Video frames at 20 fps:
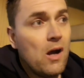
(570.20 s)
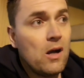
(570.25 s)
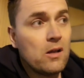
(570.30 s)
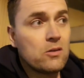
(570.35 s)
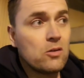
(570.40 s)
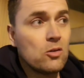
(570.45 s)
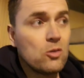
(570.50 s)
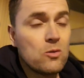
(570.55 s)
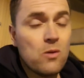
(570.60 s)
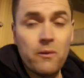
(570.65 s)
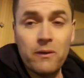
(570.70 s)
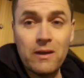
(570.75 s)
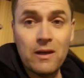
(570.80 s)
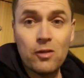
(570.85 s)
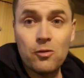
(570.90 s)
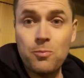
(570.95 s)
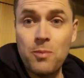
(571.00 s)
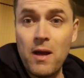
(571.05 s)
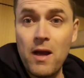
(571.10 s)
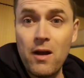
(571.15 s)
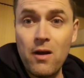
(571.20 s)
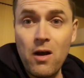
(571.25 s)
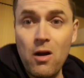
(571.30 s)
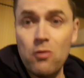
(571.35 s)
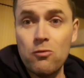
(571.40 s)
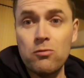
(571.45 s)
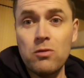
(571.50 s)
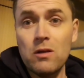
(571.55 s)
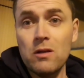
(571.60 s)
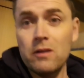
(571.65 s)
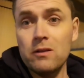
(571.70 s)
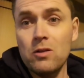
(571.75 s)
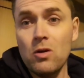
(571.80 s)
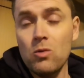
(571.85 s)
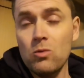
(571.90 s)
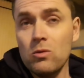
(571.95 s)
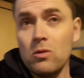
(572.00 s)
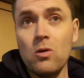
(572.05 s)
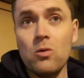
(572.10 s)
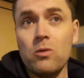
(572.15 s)
I don't know how it gets better. I really
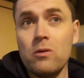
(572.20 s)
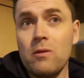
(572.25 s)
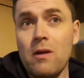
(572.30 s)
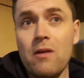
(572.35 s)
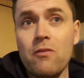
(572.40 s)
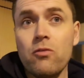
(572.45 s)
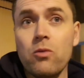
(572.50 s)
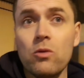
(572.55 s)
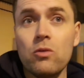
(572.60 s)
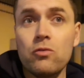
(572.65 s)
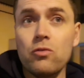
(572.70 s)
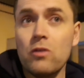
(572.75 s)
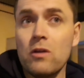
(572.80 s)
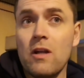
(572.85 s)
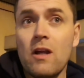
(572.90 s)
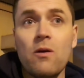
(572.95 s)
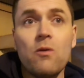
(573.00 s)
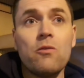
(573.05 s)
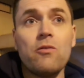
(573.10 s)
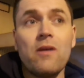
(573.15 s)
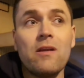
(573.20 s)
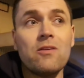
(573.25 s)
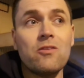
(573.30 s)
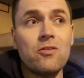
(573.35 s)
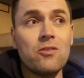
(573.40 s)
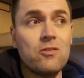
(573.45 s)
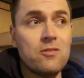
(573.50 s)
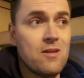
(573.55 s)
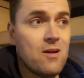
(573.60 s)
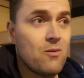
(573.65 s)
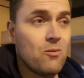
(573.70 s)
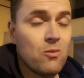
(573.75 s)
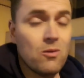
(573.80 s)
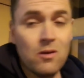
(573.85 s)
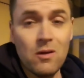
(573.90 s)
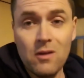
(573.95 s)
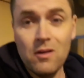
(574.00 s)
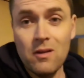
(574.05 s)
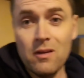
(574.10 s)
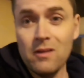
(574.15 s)
don't know. Everyone's running out of answers now.
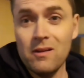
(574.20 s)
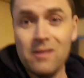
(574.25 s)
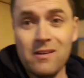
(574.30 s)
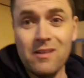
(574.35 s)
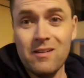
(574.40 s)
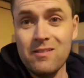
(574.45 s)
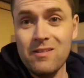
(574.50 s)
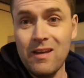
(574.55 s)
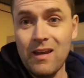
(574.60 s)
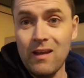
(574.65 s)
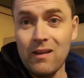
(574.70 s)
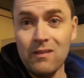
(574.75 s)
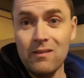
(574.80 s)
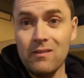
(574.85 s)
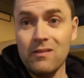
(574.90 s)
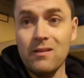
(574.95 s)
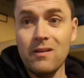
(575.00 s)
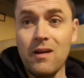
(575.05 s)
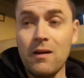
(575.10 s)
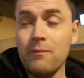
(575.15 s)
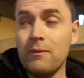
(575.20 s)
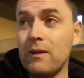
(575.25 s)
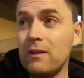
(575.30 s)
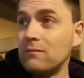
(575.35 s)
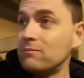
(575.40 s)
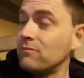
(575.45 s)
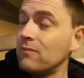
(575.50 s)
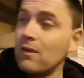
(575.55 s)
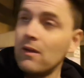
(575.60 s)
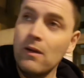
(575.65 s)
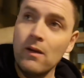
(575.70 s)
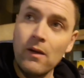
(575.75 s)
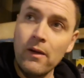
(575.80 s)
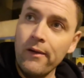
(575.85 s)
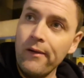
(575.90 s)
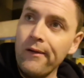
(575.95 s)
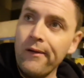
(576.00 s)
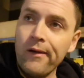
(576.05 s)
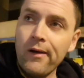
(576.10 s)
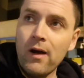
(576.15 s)
That's it. I mean,
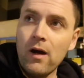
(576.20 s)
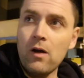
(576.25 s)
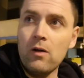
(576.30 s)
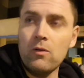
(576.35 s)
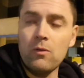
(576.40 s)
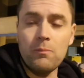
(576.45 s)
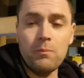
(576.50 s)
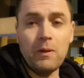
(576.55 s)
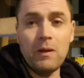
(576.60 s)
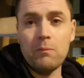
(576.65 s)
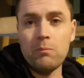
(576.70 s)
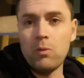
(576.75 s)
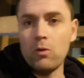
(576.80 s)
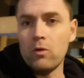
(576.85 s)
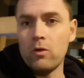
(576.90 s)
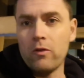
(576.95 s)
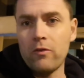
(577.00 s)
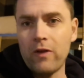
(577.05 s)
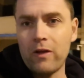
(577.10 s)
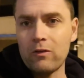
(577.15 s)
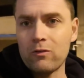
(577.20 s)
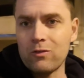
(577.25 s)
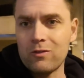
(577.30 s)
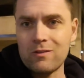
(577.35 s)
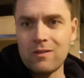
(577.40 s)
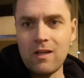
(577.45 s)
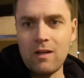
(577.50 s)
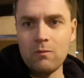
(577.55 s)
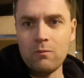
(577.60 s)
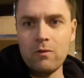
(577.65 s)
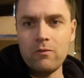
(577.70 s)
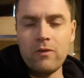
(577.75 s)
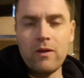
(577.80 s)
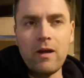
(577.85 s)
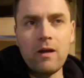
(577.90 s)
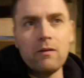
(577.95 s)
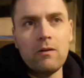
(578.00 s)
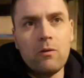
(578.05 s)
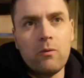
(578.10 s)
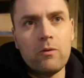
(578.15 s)
people, thanks for staying with
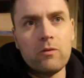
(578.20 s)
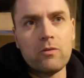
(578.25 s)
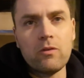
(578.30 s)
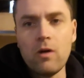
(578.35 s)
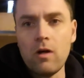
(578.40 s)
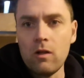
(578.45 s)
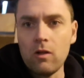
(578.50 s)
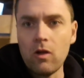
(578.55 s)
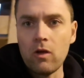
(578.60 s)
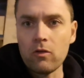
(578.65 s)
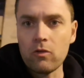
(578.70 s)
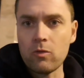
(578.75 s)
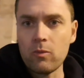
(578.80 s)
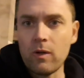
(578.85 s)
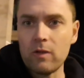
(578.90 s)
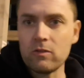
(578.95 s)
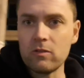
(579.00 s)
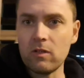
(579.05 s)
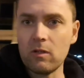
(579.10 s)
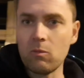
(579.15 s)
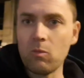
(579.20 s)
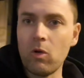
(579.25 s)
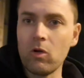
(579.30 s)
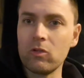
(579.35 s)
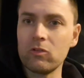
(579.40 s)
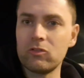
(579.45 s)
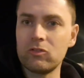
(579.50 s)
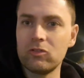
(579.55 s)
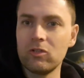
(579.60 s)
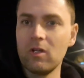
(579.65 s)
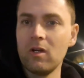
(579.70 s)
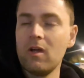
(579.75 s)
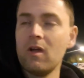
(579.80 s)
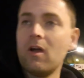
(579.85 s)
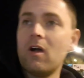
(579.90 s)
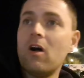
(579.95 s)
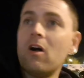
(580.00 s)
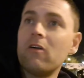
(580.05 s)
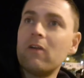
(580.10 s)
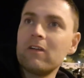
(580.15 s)
it. I know it's not a lot to actually watch
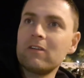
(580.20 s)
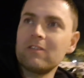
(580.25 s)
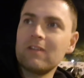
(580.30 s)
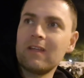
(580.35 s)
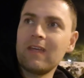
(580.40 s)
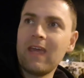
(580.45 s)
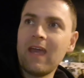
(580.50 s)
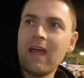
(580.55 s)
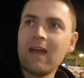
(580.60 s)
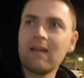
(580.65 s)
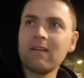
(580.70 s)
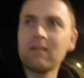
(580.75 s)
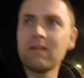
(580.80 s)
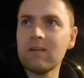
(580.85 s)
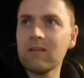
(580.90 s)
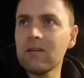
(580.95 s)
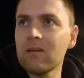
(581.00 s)
or actually get